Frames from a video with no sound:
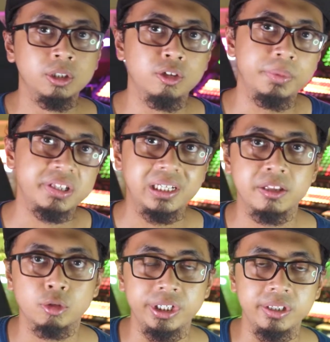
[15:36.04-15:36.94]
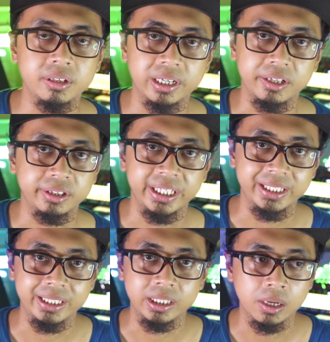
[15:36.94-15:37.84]
So basically, Sony is like
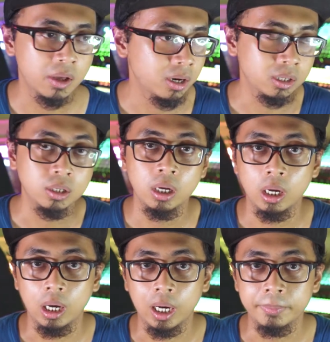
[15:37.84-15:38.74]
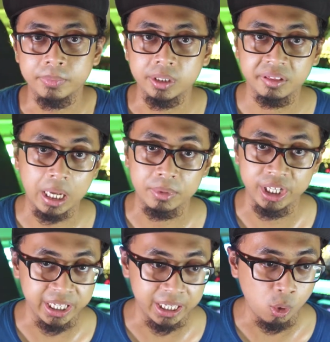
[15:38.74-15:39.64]
taking a step
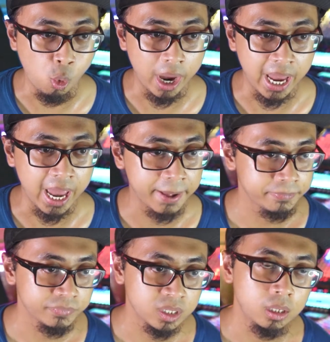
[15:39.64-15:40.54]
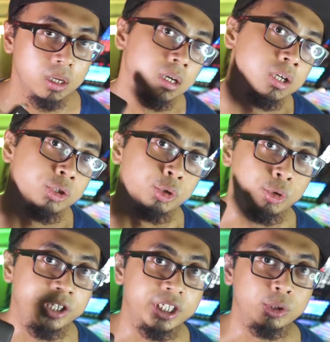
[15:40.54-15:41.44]
ahead, where you
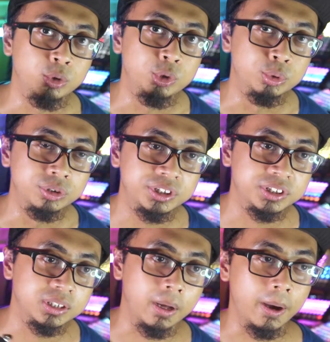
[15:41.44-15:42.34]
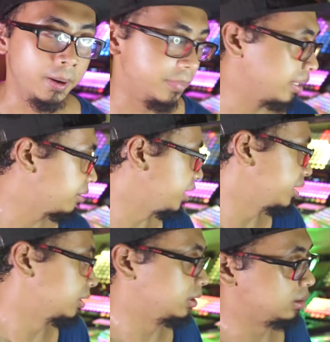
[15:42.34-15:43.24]
don't need to use
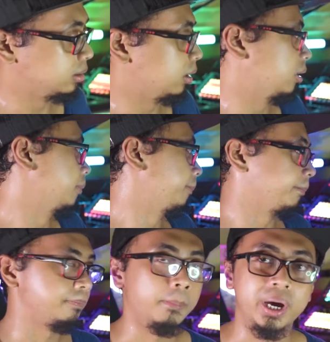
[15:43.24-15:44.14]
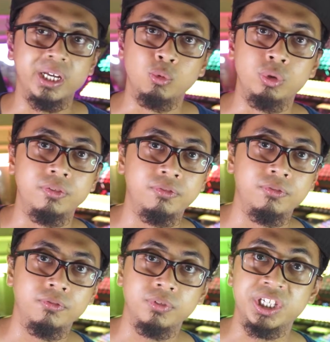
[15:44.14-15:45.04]
external mic with
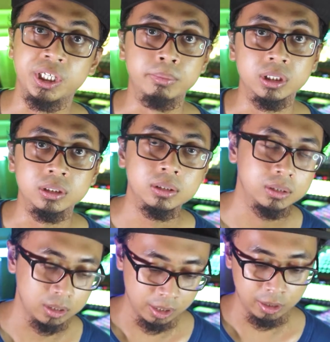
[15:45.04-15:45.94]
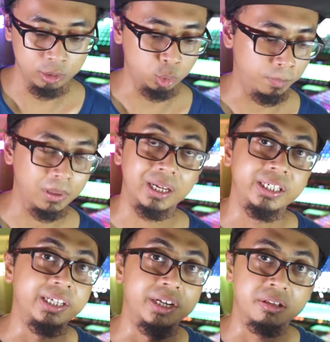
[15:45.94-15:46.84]
cable to plug
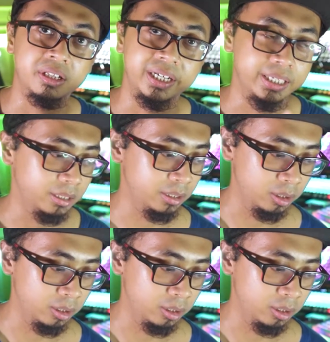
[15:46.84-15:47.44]
in at the side.